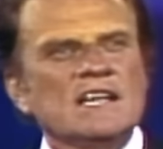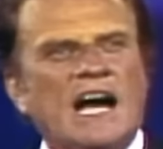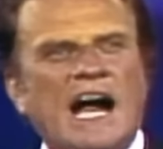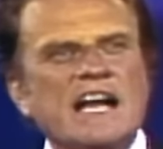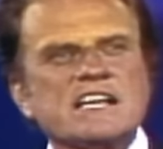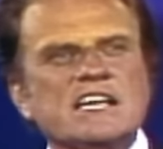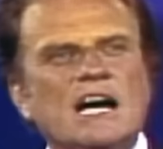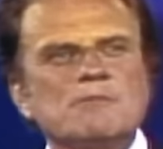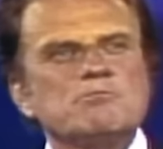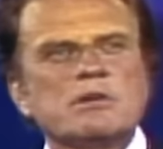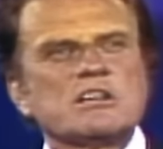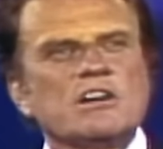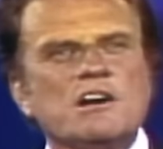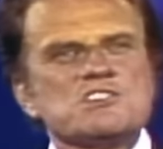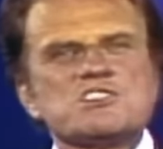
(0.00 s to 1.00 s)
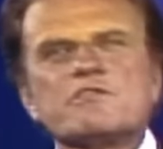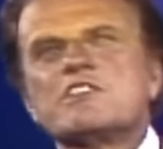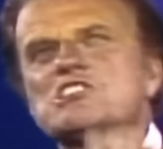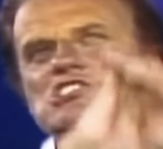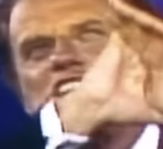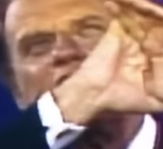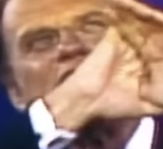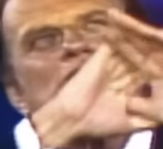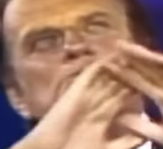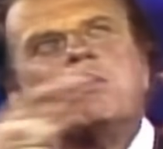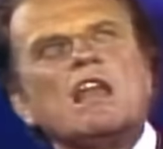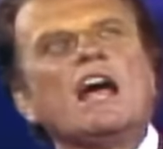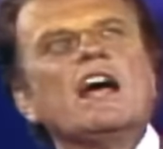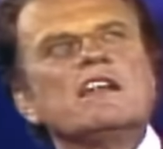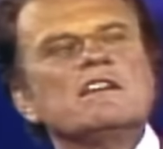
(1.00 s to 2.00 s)
I come because of the shed
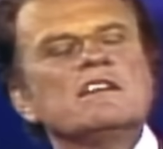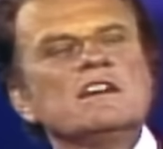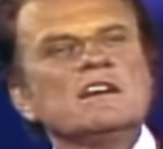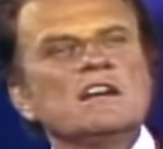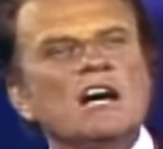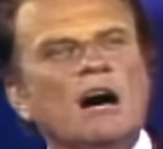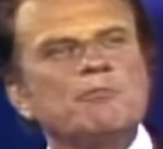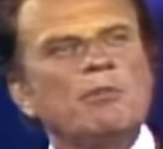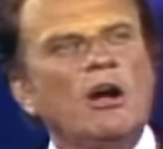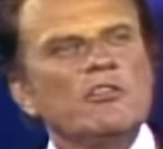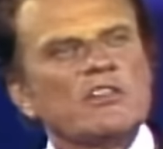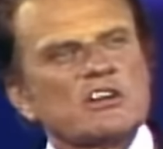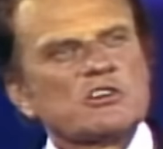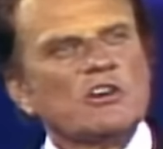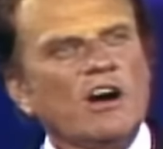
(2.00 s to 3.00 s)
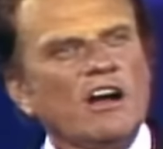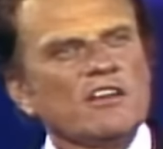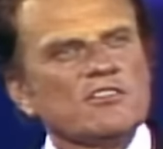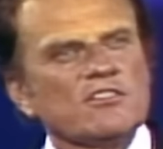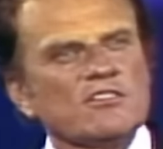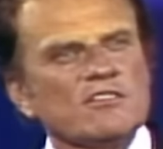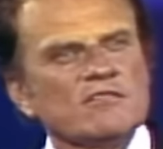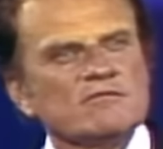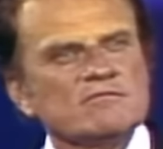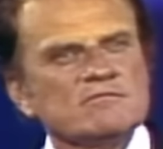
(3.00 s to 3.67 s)
blood upon the cross.